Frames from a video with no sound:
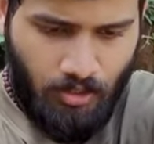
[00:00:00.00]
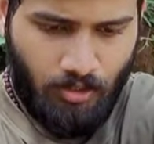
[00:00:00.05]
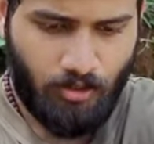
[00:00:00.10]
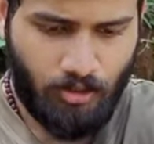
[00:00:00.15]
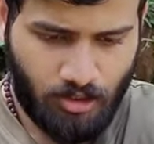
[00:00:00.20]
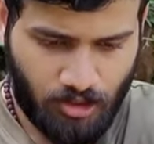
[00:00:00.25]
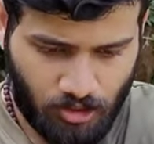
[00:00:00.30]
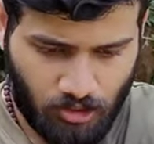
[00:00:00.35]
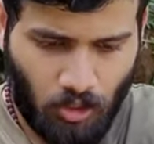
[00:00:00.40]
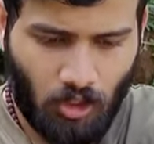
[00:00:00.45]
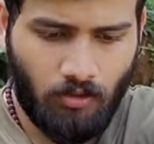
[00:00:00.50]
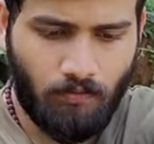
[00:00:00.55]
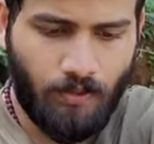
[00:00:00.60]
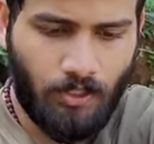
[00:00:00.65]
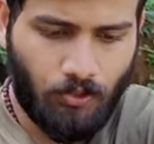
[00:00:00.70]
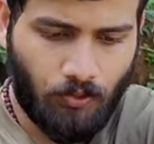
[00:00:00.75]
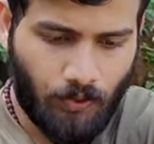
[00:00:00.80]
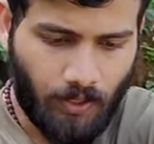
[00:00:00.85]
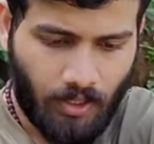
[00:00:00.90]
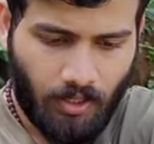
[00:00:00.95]
This is all we
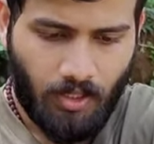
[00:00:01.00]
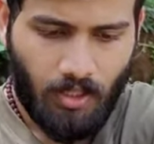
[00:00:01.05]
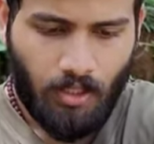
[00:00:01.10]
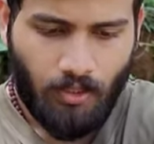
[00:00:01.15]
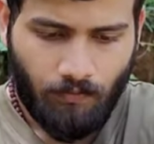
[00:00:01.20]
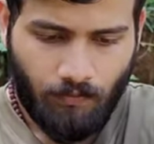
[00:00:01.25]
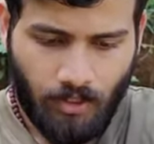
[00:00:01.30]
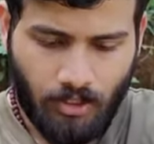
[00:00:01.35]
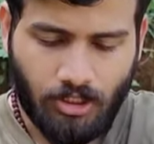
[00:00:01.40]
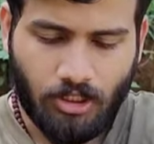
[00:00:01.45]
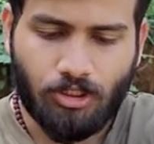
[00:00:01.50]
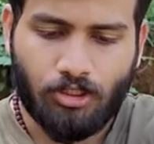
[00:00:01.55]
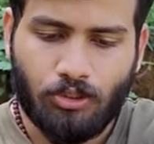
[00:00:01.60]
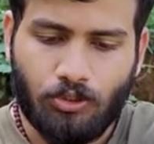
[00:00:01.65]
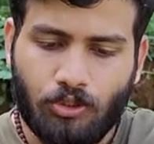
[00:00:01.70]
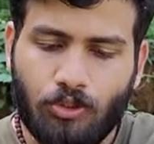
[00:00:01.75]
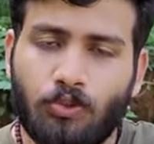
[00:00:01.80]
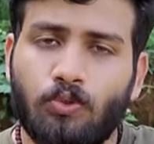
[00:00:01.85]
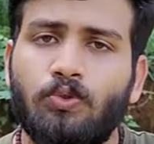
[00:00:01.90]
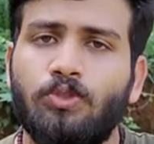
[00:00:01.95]
are doing. We are just
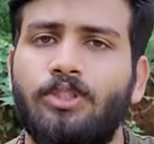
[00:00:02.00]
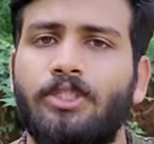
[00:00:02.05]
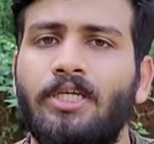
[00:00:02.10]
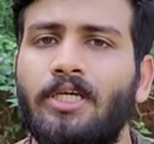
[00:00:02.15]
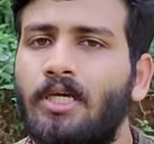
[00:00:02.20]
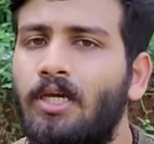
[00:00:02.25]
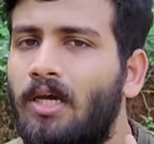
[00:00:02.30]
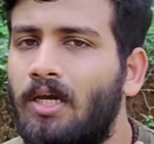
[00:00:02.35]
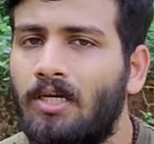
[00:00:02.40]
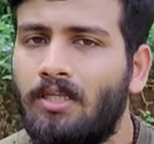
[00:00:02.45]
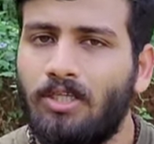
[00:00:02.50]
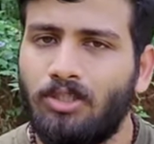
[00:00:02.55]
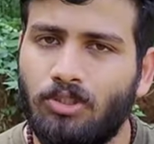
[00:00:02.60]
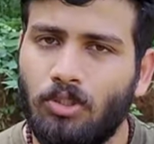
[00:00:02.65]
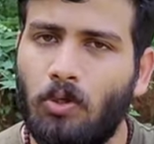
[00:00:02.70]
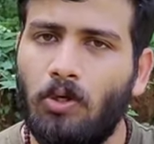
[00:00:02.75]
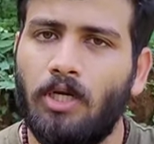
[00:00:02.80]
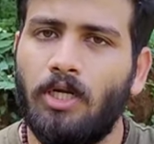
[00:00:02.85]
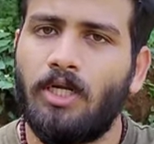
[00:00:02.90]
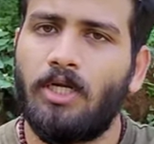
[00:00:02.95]
using the
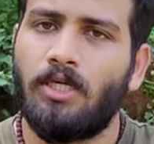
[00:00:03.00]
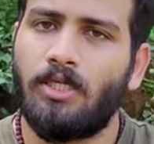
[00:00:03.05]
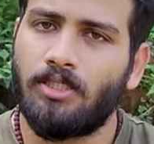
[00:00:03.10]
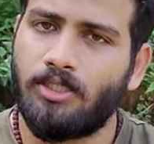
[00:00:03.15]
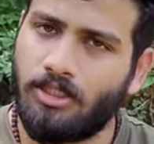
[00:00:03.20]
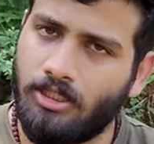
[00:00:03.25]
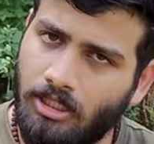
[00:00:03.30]
shoulders,